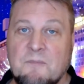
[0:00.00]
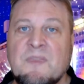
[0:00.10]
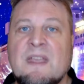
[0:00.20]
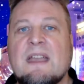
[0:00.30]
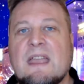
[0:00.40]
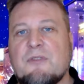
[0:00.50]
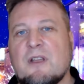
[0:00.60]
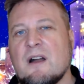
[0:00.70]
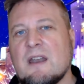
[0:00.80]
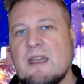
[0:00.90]
If you
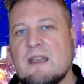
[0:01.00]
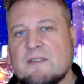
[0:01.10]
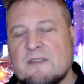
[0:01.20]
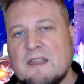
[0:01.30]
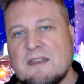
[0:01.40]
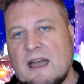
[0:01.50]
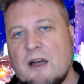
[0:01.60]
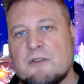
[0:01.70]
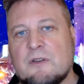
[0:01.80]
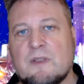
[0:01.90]
kind of extend out
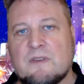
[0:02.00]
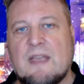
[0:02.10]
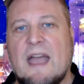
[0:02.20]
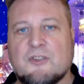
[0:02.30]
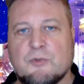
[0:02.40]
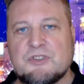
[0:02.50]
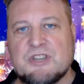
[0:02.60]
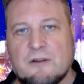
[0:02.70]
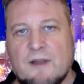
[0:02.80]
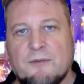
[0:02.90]
to its actual
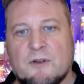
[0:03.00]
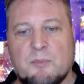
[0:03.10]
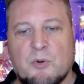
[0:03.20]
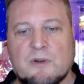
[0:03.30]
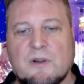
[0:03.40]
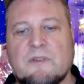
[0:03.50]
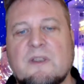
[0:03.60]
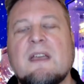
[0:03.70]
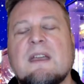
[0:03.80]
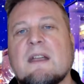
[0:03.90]
geographical borders,
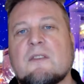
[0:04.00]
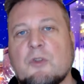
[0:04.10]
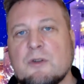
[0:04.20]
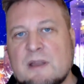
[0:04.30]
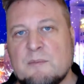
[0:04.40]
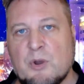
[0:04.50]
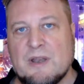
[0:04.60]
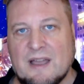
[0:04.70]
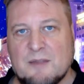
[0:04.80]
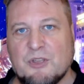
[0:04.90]
it's 13.9
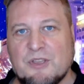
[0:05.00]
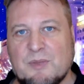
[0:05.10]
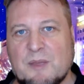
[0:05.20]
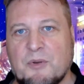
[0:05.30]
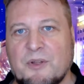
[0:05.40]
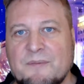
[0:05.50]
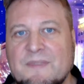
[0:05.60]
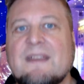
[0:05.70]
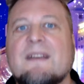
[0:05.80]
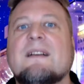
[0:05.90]
million people.
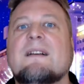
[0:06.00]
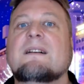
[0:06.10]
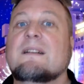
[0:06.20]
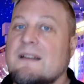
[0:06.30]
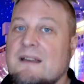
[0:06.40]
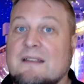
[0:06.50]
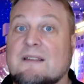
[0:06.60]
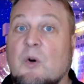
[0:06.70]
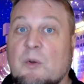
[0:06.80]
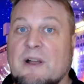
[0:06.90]
It's a
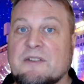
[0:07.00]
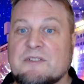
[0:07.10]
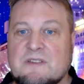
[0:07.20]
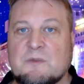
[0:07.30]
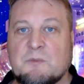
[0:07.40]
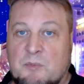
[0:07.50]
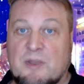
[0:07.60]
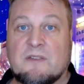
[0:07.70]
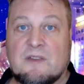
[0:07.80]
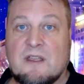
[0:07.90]
whole bunch. It's the
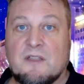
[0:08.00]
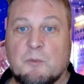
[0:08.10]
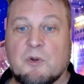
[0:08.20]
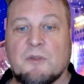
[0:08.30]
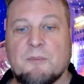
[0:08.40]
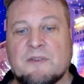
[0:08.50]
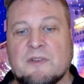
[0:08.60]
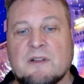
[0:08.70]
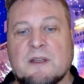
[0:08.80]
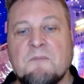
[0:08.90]
biggest city in the world,
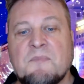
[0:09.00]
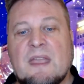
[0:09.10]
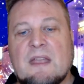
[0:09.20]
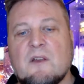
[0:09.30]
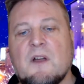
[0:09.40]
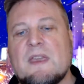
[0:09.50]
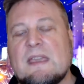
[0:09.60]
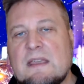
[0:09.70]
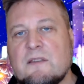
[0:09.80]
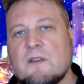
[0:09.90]
basically. It's on the
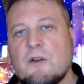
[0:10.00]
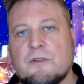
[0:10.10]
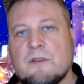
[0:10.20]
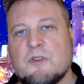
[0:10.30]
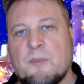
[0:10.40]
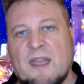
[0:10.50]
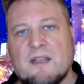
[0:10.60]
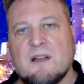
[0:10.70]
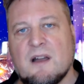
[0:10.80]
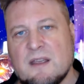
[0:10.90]
east coast of Japan,
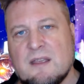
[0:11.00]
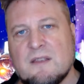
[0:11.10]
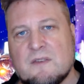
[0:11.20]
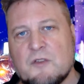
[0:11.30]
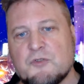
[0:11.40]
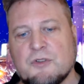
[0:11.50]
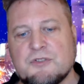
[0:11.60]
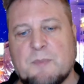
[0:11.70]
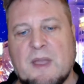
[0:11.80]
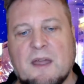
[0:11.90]
kind of in central
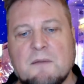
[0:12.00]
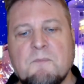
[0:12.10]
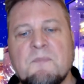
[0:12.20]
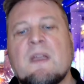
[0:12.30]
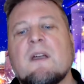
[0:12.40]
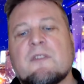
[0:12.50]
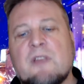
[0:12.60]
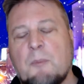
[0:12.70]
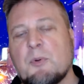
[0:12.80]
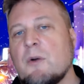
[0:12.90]
Japan.
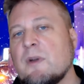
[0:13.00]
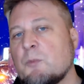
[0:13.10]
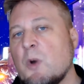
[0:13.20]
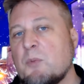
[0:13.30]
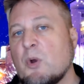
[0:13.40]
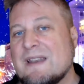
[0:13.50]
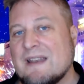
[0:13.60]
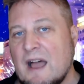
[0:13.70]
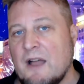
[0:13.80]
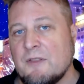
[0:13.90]
Sapporo is
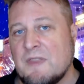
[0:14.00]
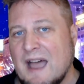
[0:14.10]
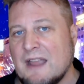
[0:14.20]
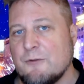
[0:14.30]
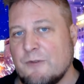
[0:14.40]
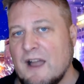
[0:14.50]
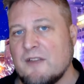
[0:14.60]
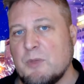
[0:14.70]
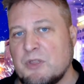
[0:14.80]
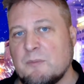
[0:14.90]
1.95
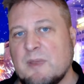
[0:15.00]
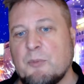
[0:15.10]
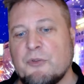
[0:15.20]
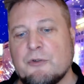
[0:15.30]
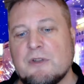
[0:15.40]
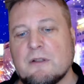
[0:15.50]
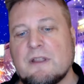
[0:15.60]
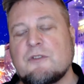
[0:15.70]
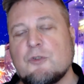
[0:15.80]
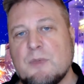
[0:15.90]
million people, so nearly
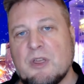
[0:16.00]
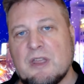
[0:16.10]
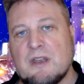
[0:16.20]
2 million.